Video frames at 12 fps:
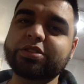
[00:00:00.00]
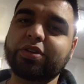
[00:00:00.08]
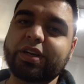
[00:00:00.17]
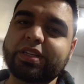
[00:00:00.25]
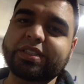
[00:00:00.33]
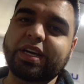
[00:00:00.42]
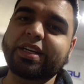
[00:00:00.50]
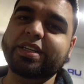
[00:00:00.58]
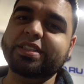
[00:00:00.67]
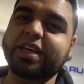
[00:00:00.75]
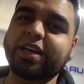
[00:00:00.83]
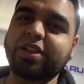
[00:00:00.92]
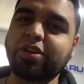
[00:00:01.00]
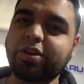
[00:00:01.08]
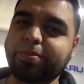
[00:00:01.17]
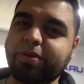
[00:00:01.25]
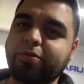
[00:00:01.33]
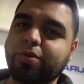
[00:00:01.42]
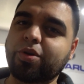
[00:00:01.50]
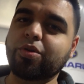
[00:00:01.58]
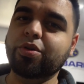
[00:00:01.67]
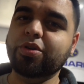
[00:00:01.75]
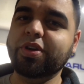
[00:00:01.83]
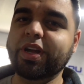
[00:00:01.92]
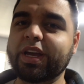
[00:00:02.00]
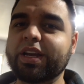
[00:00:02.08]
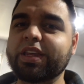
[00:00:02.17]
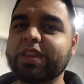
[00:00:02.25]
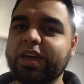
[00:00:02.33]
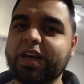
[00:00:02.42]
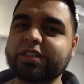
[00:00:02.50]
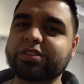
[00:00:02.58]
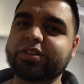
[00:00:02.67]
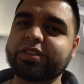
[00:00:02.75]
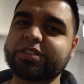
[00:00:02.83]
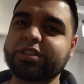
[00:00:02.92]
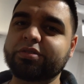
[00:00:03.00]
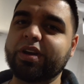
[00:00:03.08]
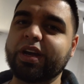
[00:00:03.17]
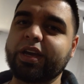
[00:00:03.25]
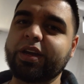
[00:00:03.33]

So I decided to take a look before ordering anything as you can see right